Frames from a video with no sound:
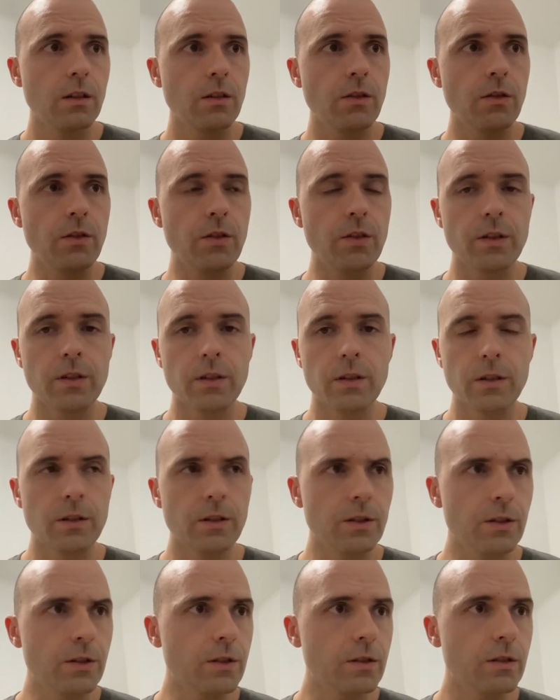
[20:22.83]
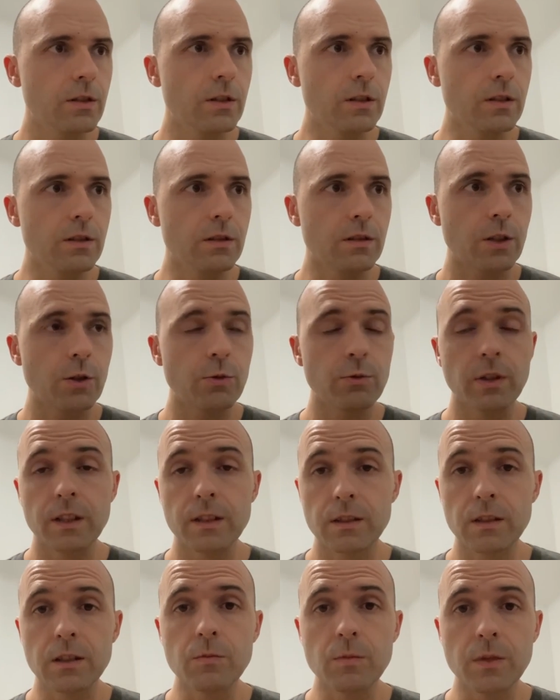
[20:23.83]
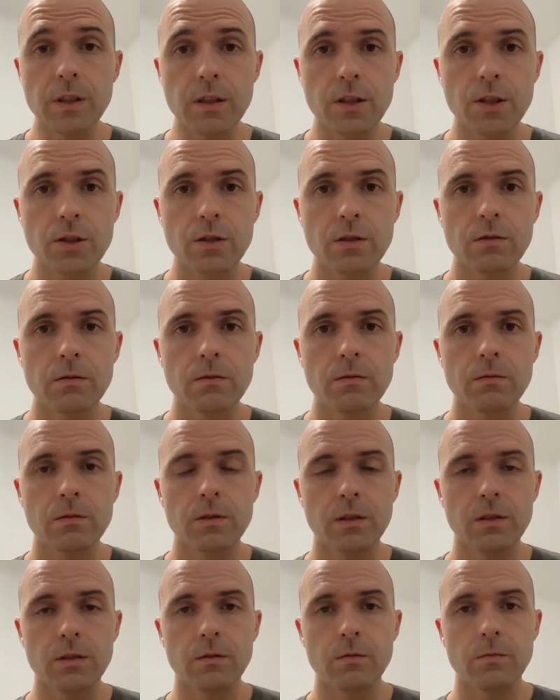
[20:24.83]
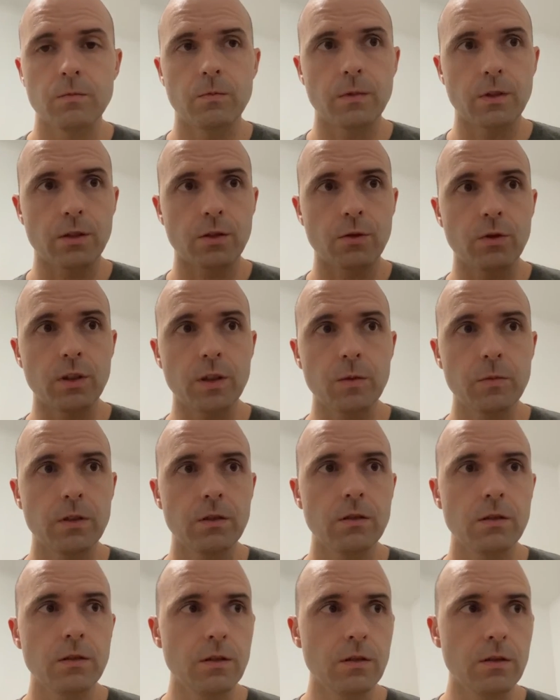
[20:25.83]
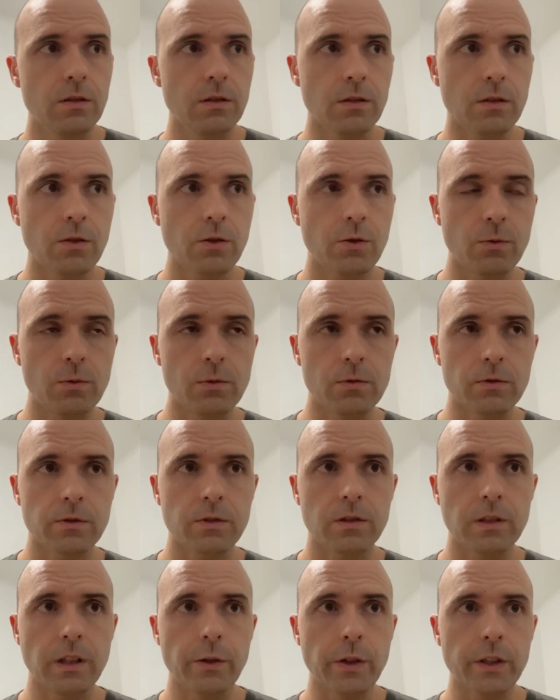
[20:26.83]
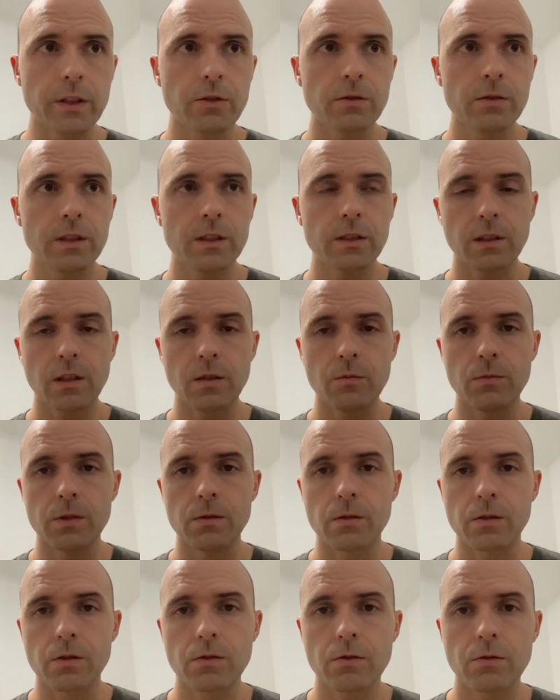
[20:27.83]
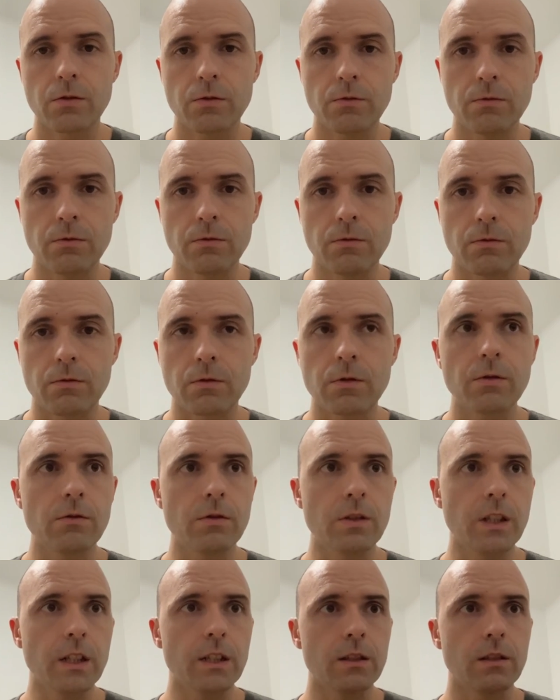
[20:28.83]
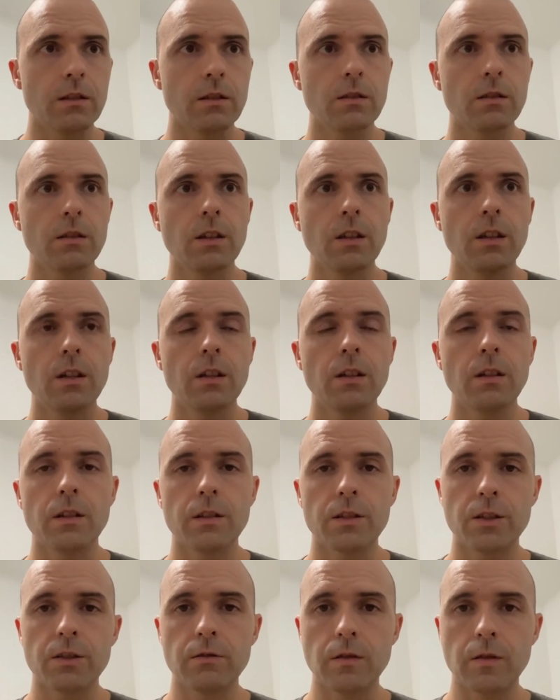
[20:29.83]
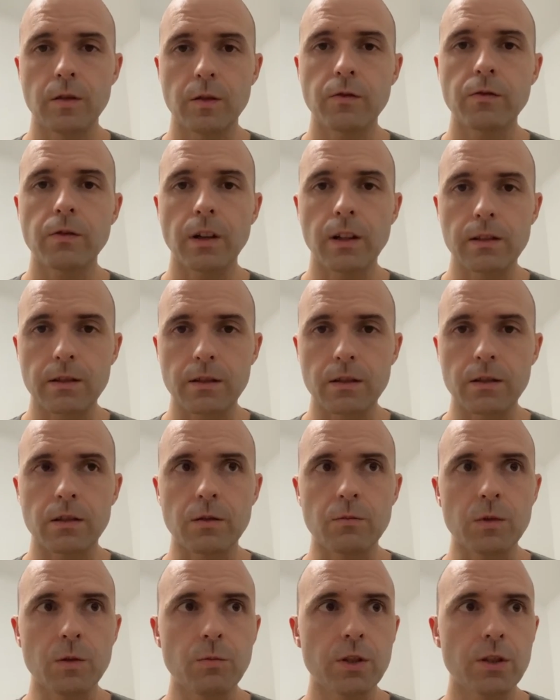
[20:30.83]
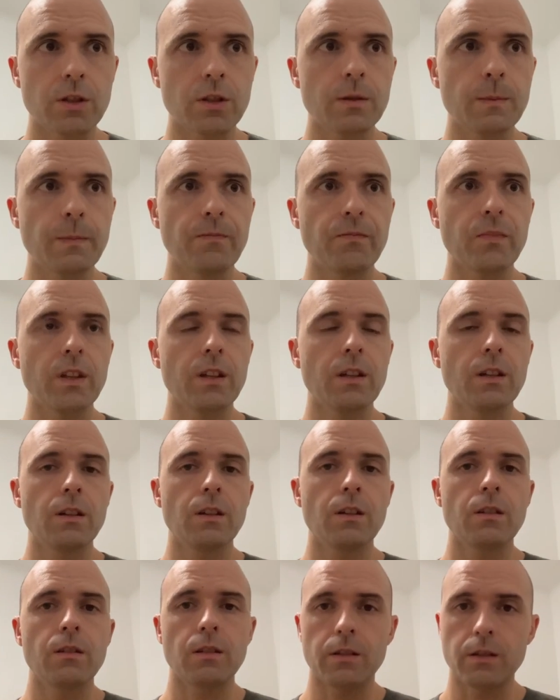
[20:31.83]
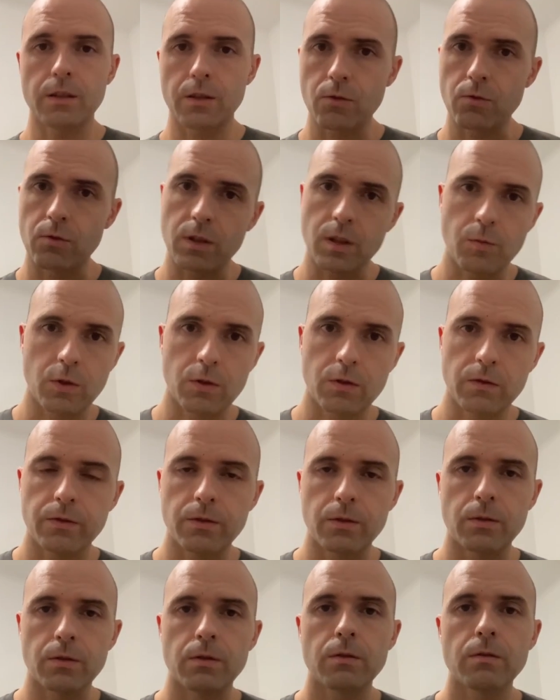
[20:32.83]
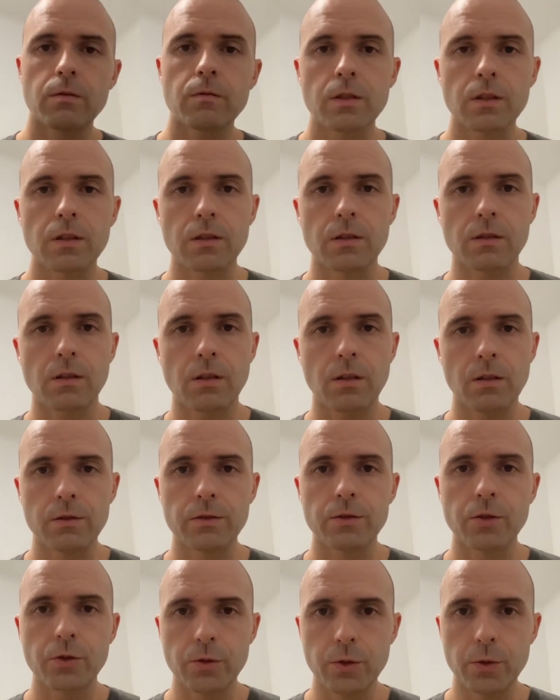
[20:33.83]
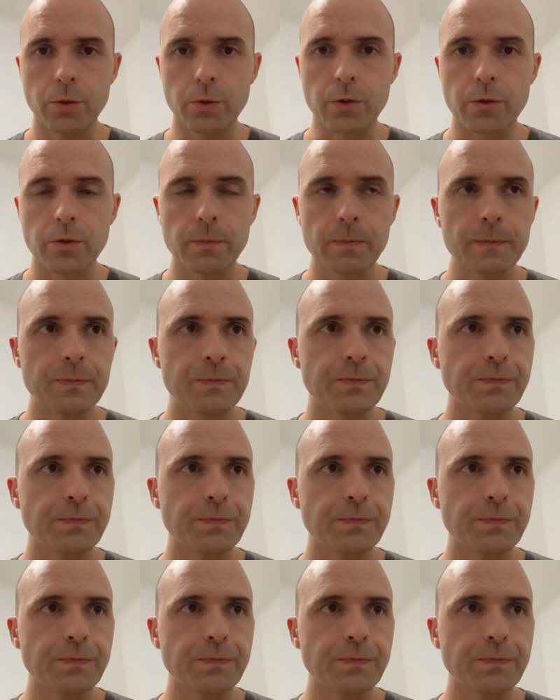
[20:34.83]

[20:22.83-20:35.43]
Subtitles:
The create image script in the tools directory can be used to create a generic file system image that is suitable for Syzkaller to use.